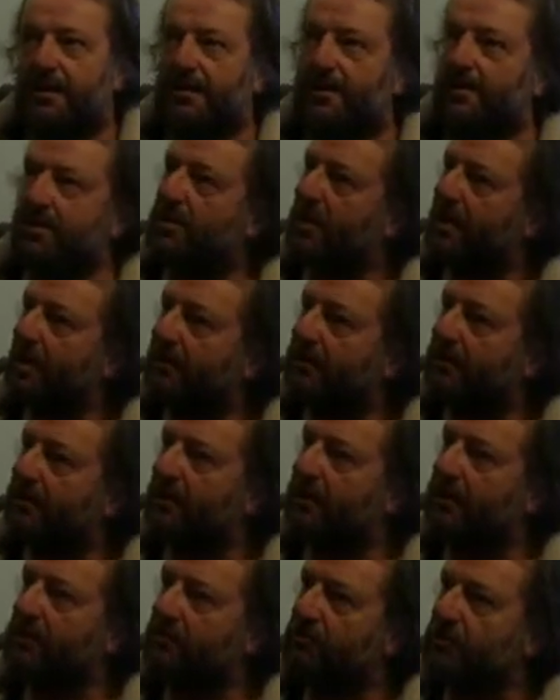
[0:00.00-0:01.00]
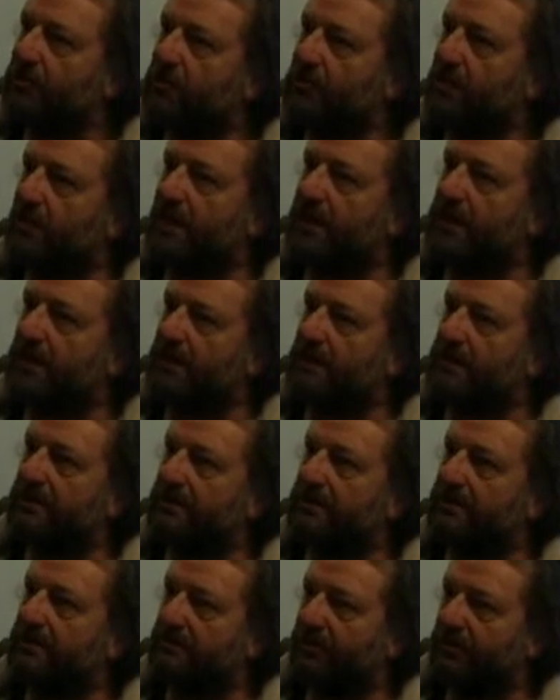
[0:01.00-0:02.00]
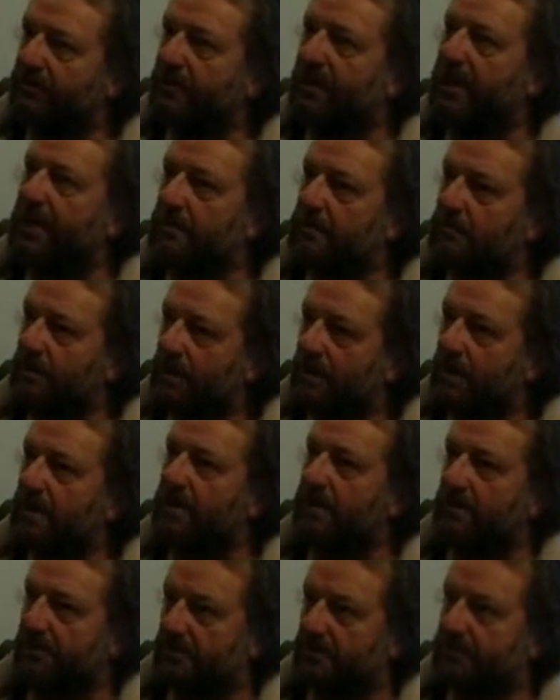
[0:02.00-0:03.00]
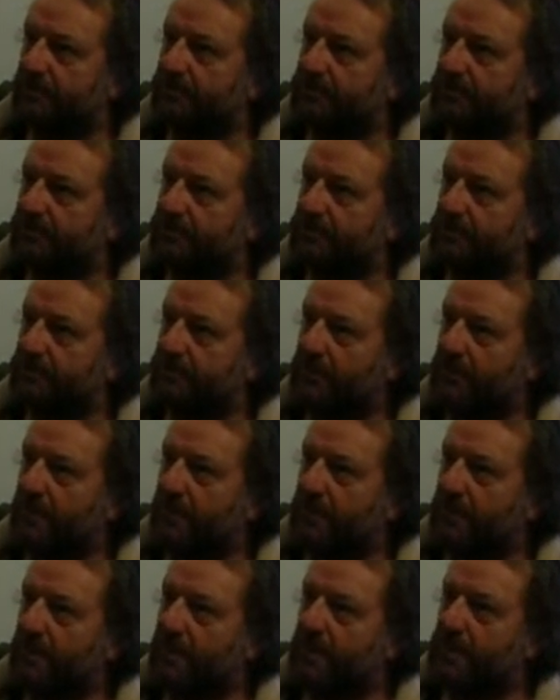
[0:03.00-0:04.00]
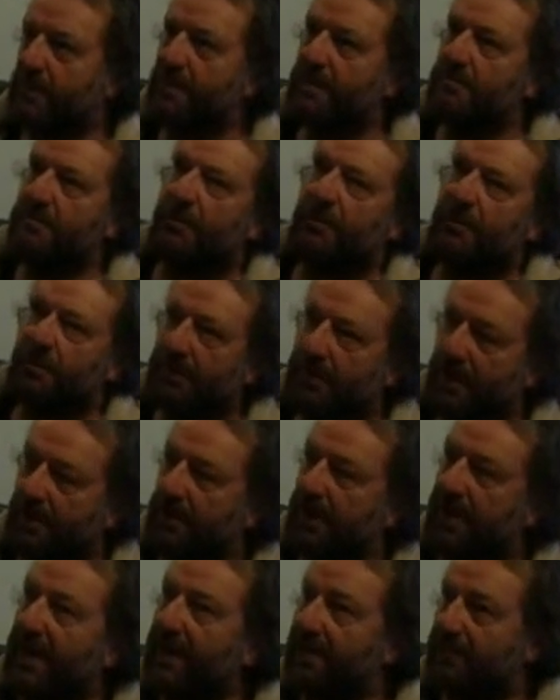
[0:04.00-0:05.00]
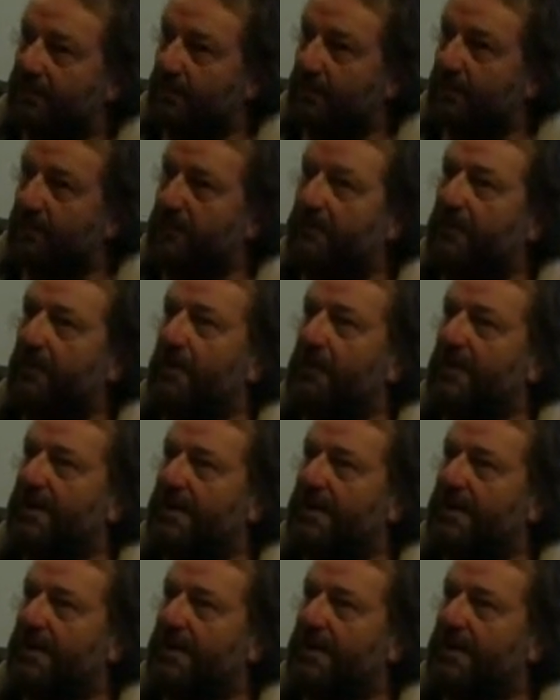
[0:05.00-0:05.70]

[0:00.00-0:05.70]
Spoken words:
you can't tell if she's really the same girl. But on the other hand, it was a very